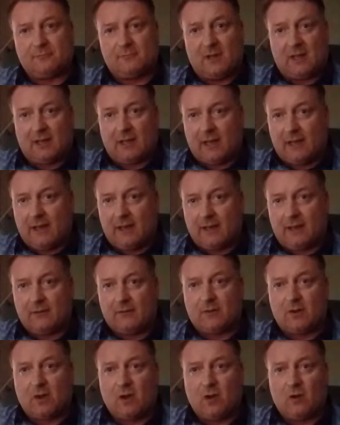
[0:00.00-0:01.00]
you get
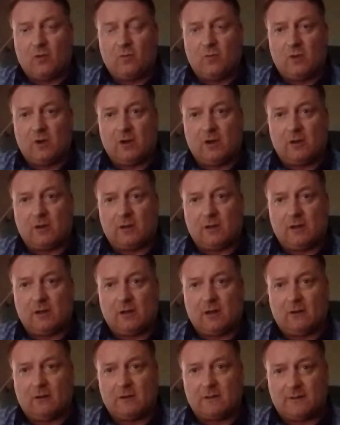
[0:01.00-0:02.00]
given homework.
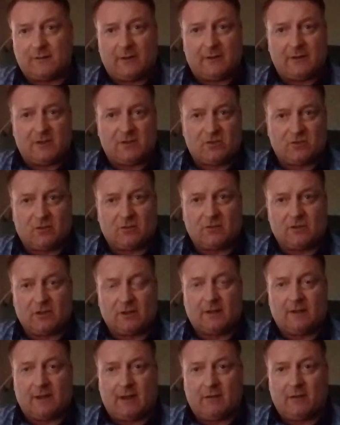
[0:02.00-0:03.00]
It's a very
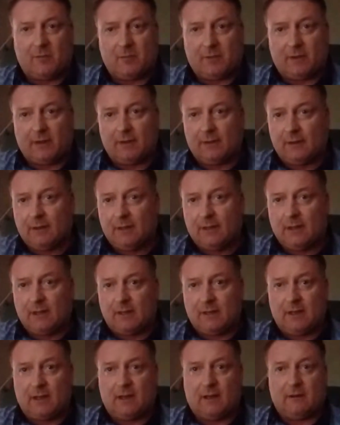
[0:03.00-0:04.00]
structured therapy.
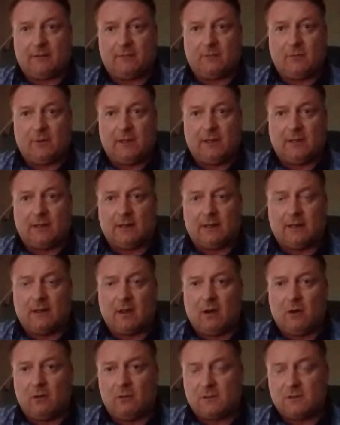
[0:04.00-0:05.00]
You have weekly
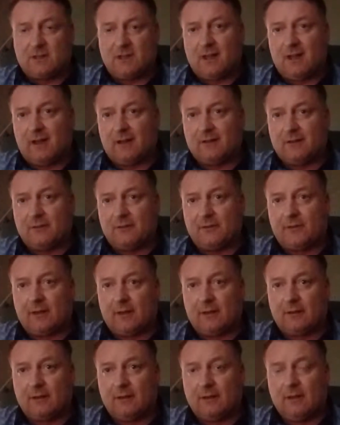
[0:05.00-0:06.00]
goals kind of
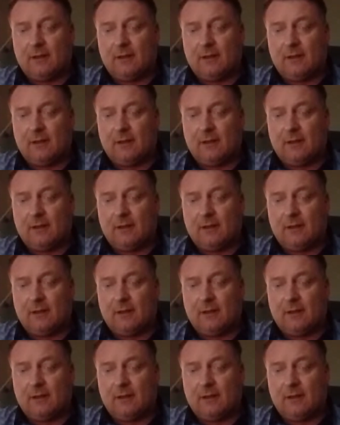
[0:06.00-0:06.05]
thing.